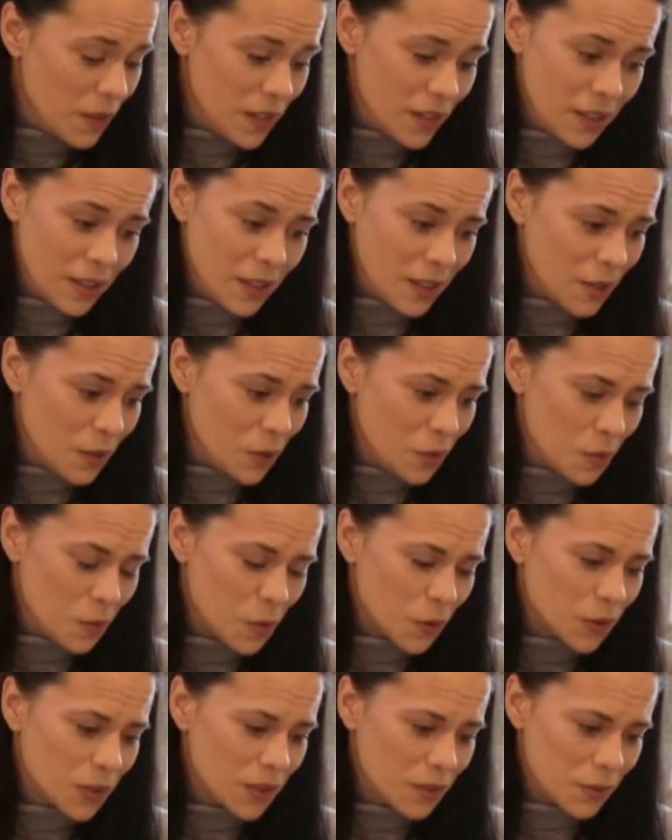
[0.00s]
You know,
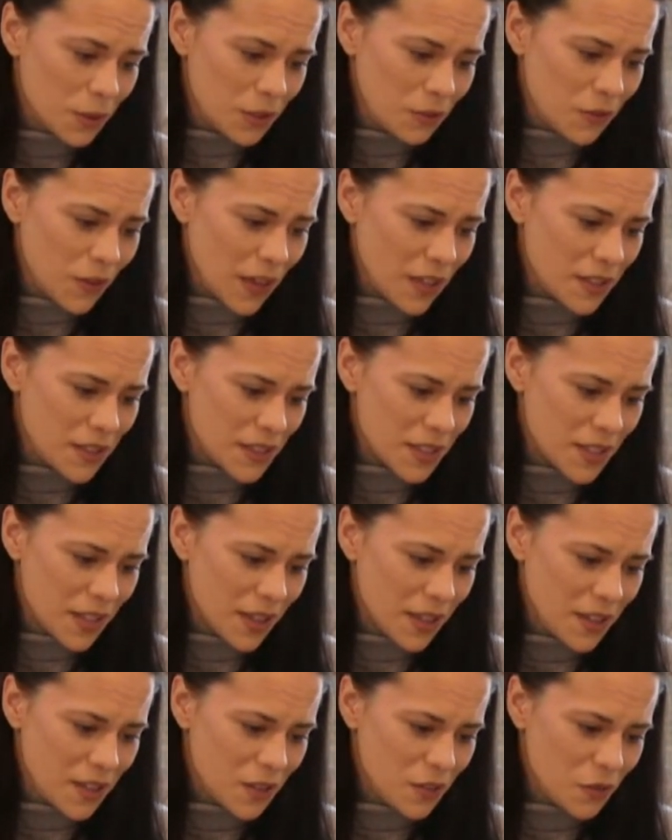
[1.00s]
World Liberty Fi is
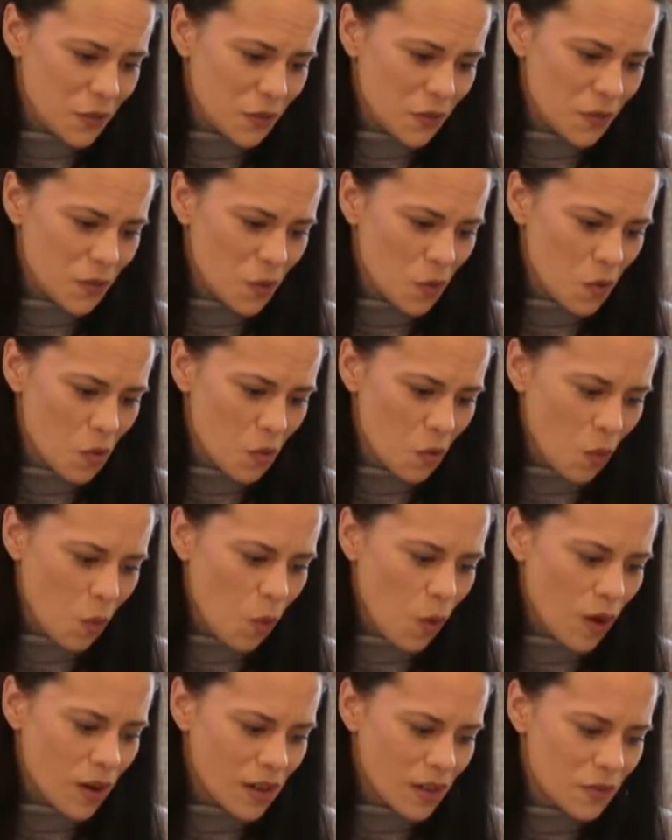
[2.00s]
kind of
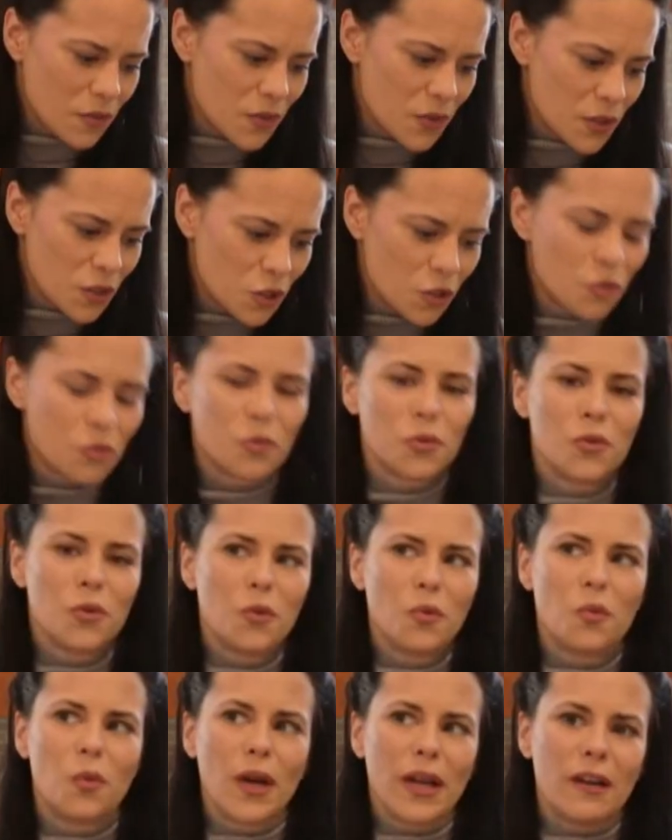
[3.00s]
one of the
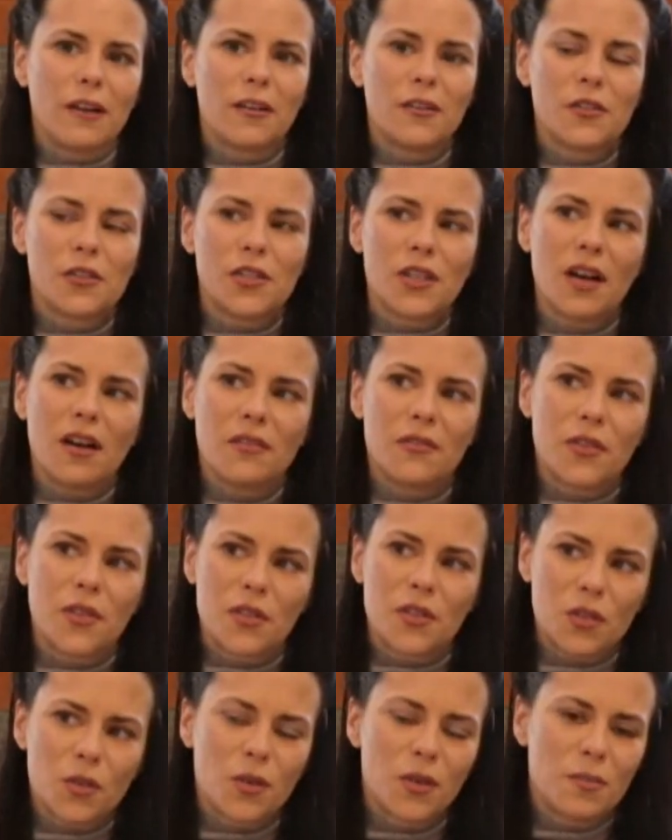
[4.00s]
true winners of
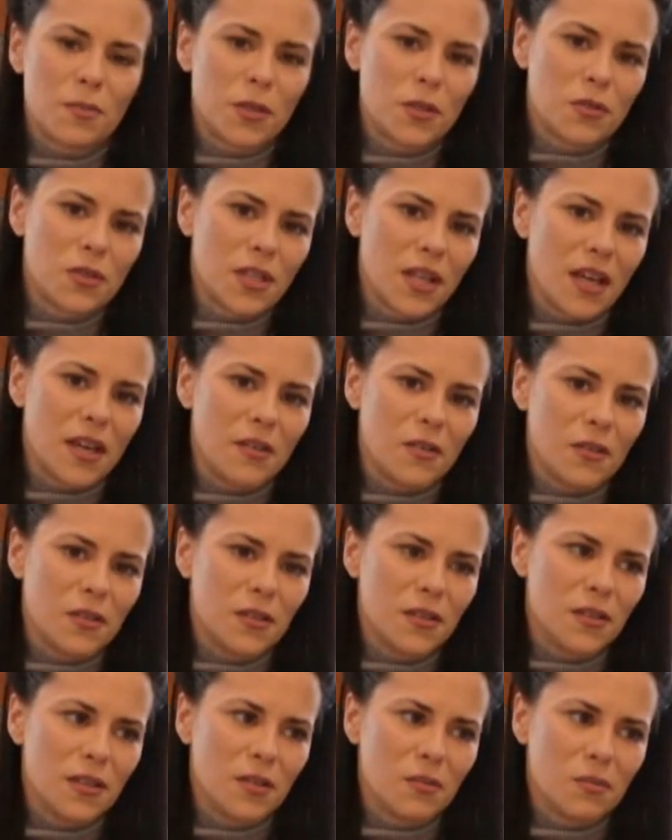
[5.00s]
this crypto
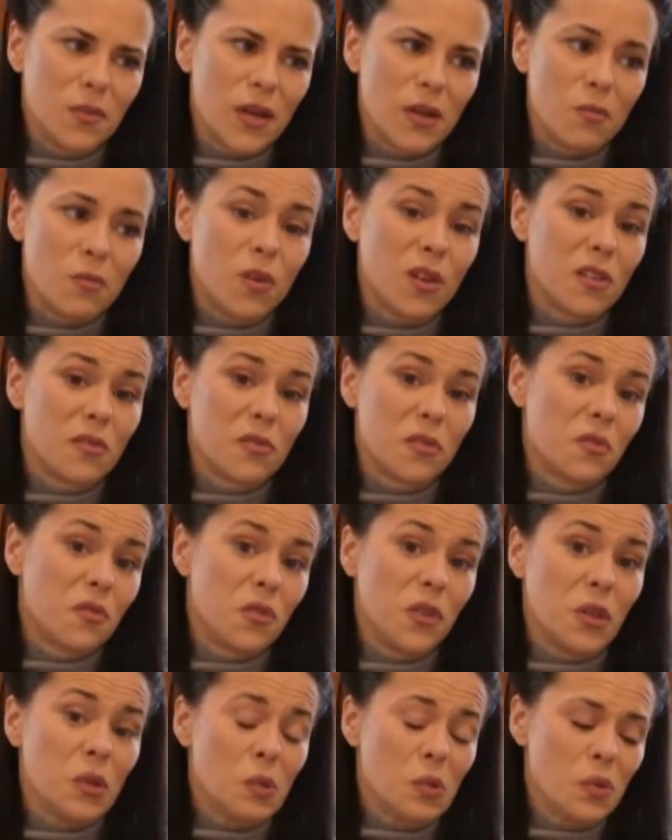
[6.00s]
cycle, and one of the
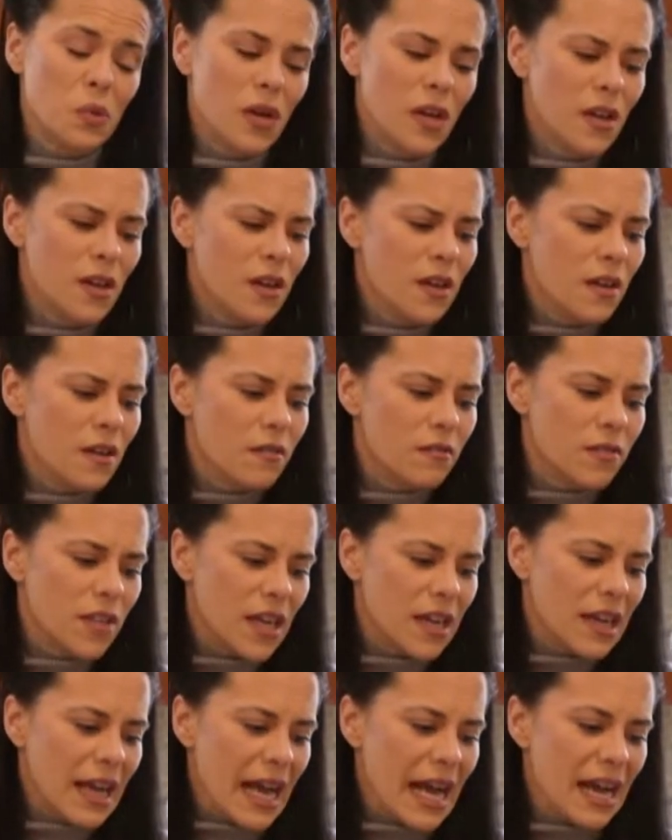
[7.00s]
few.
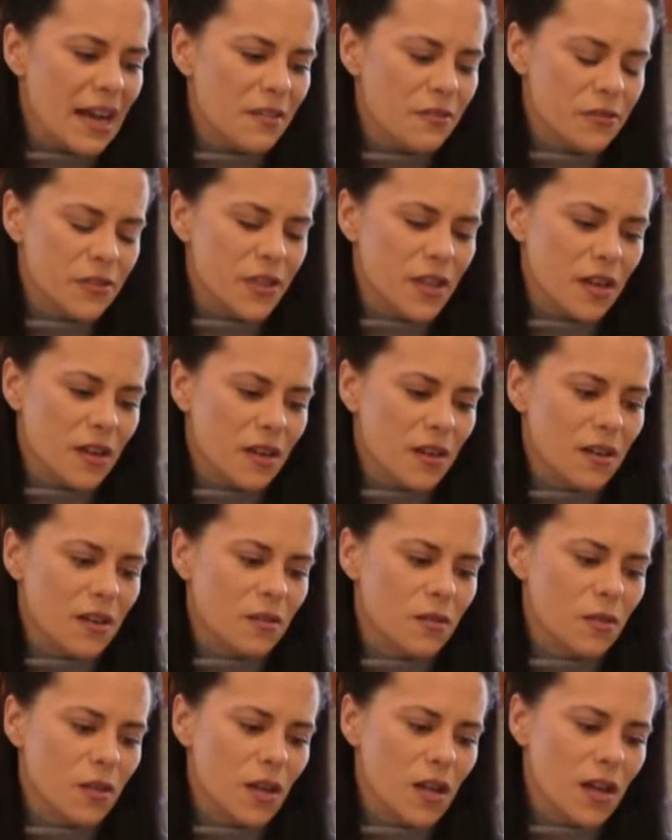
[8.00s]
They have
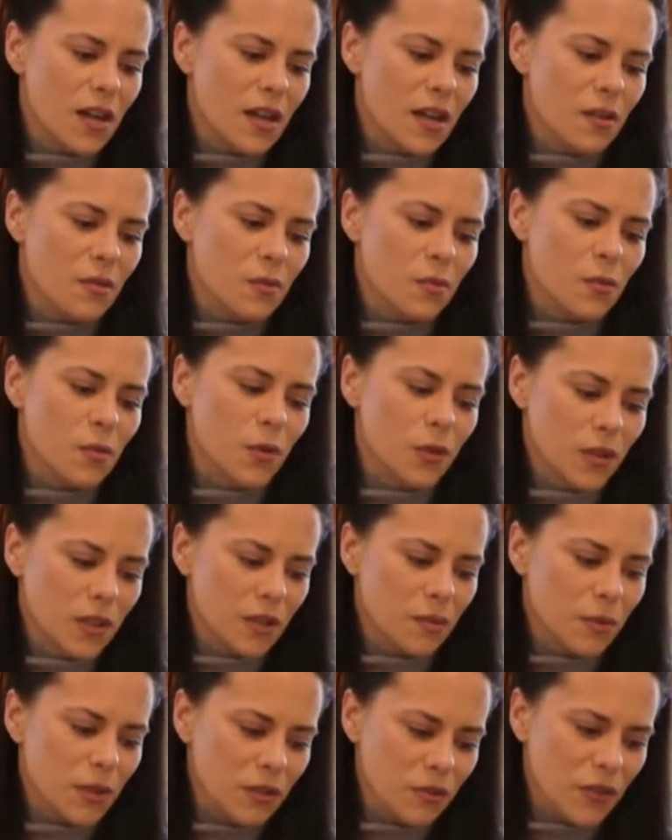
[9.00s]
their World
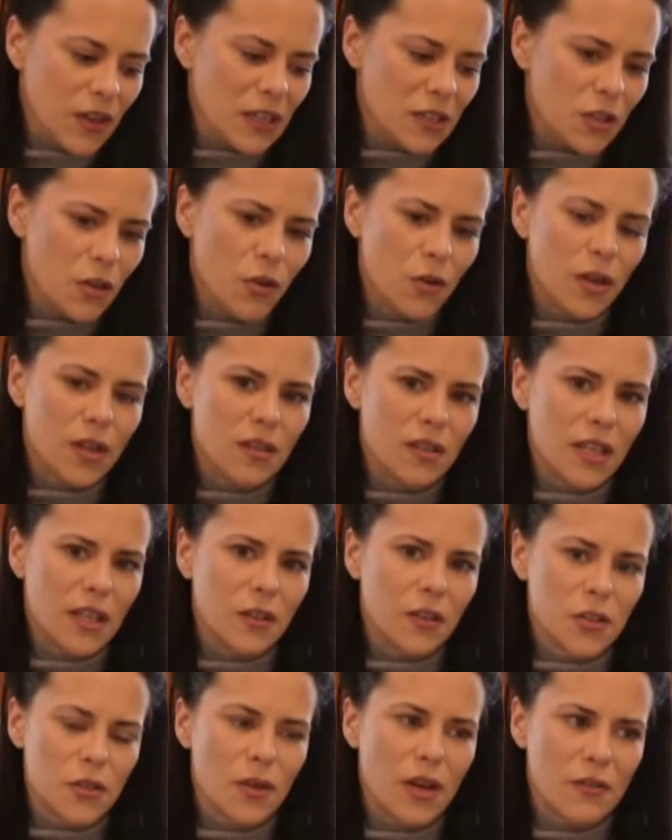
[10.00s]
Liberty Fi token. They
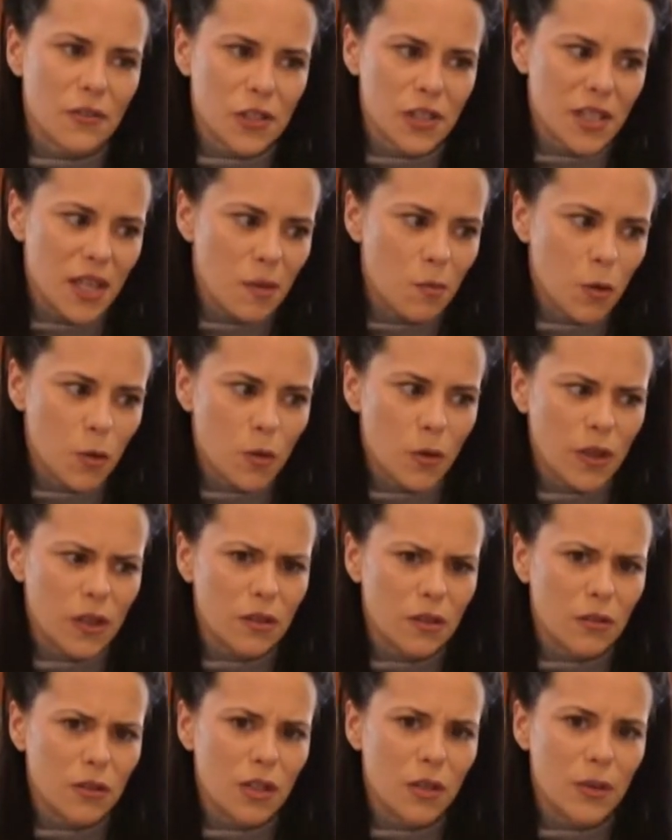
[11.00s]
also have a stable coin
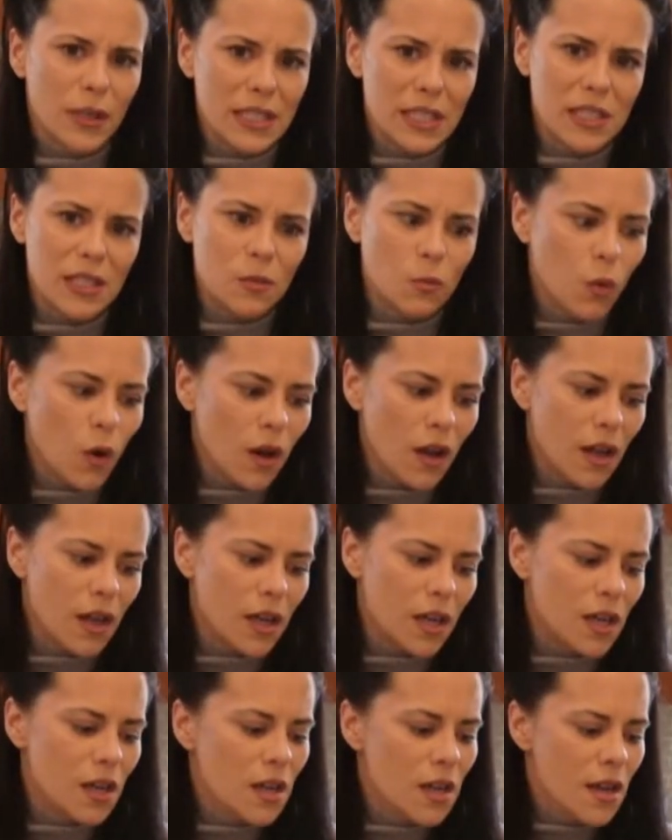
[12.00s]
called
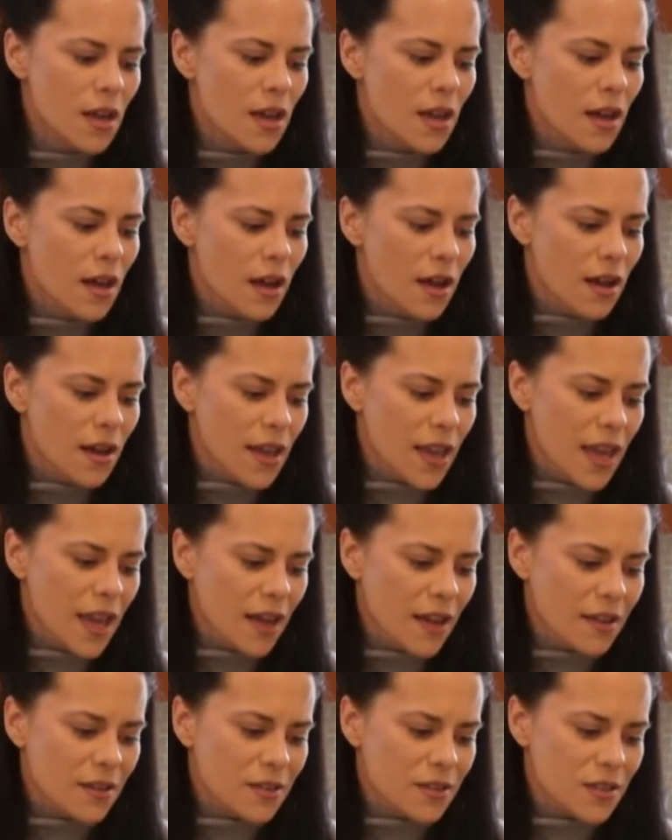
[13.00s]
USD1.
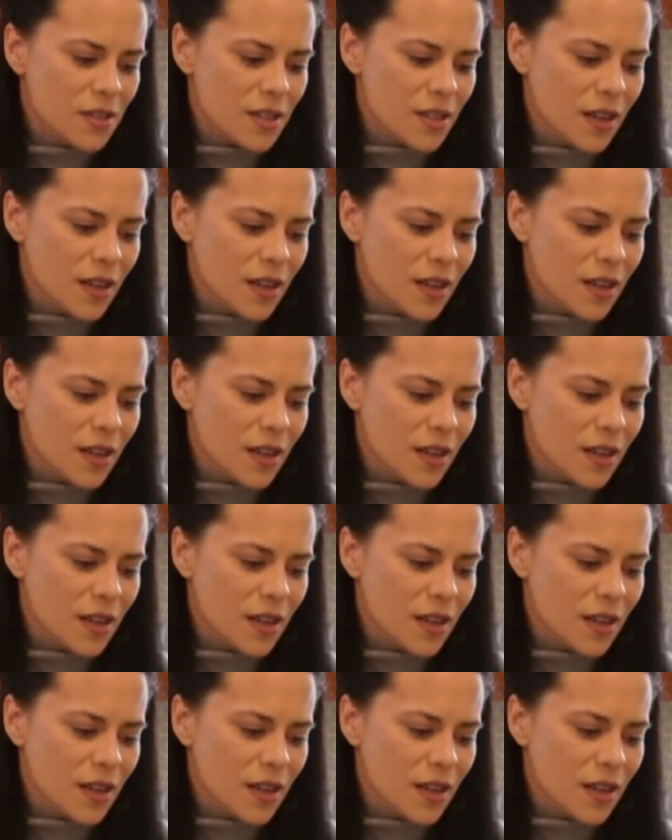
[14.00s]
And